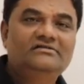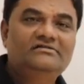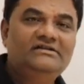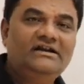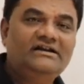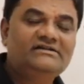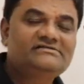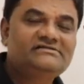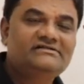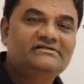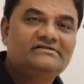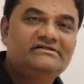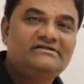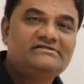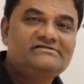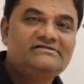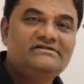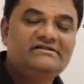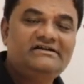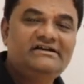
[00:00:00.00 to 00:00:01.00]
That's it.
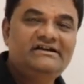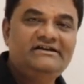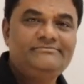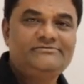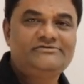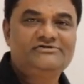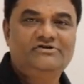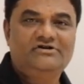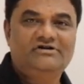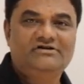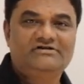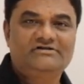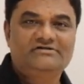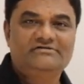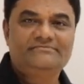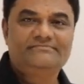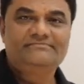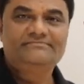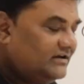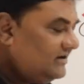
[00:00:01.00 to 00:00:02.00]
This is the heap sort.
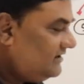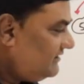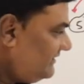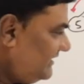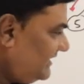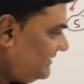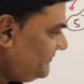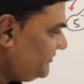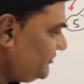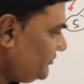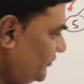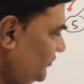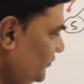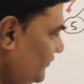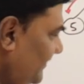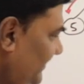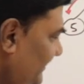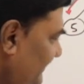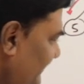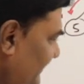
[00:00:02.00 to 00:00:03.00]
Let me show
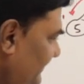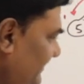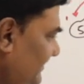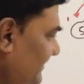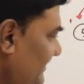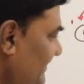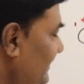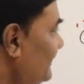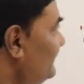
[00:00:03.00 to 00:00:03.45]
you one thing.